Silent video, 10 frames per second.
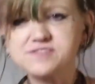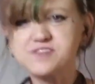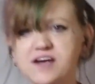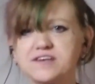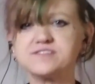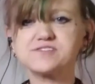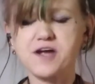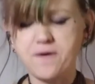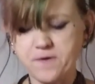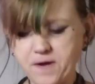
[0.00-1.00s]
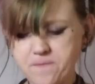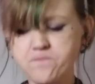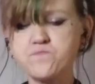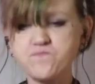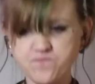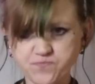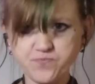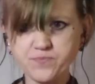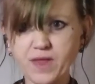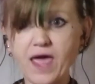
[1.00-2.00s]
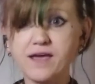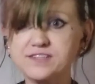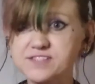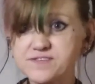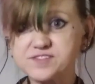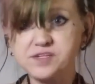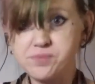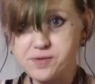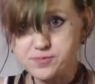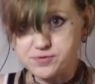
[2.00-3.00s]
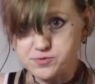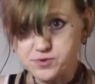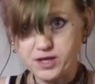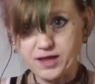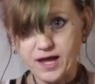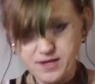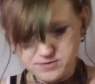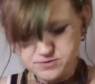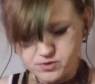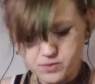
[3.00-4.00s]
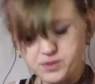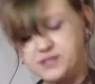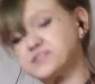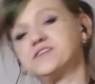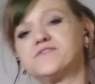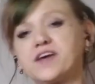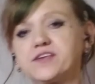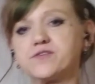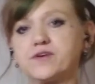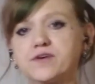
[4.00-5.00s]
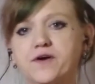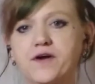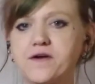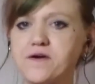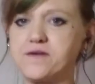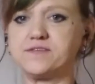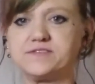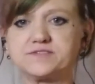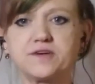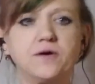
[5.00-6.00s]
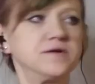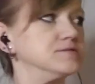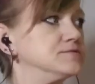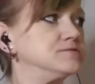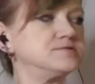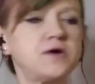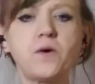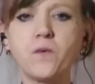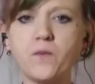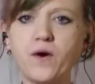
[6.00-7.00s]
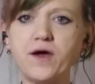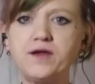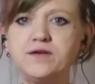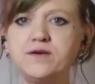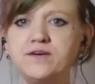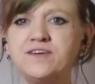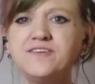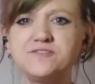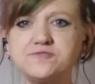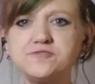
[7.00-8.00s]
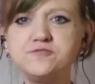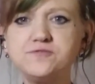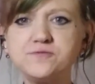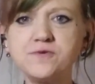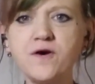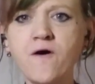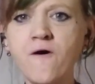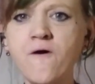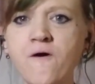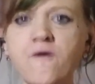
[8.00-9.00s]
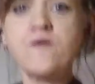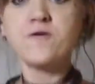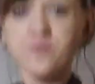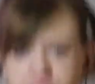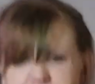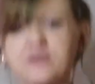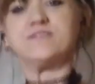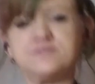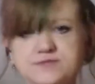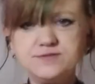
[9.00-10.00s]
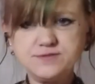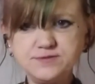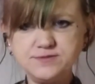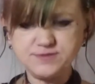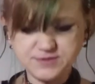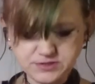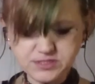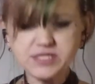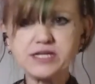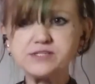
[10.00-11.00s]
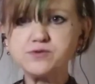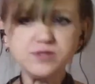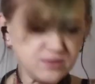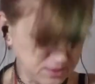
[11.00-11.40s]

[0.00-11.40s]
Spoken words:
try, okay. Because I see people do it a lot. So I want to see if I can do it. Alright, let's go. 1, 2, 3. Did I do it?